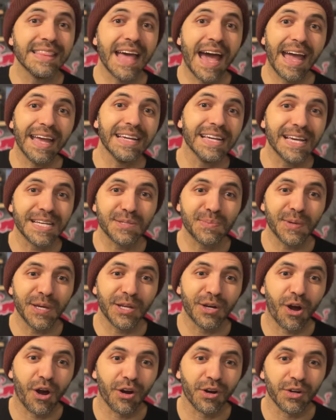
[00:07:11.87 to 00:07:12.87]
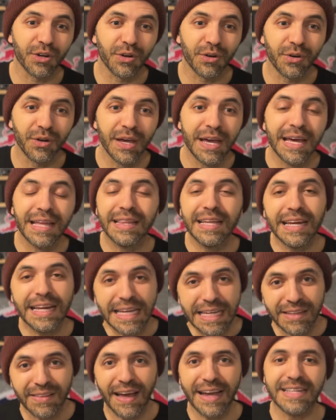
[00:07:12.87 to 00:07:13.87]
that ESPN article that
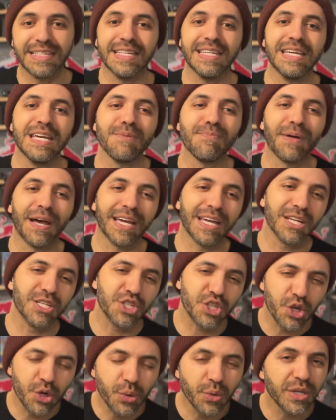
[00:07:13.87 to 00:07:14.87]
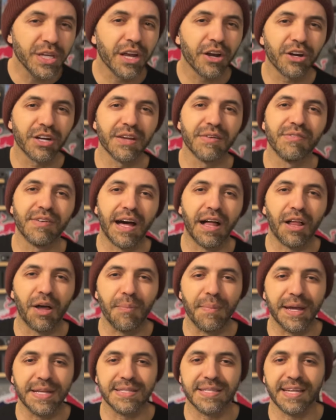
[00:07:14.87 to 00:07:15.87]
he liked to keep like a 2-year
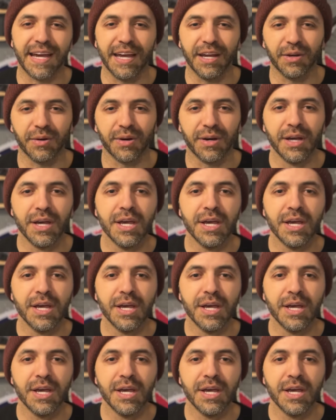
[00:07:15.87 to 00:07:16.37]
development cycle.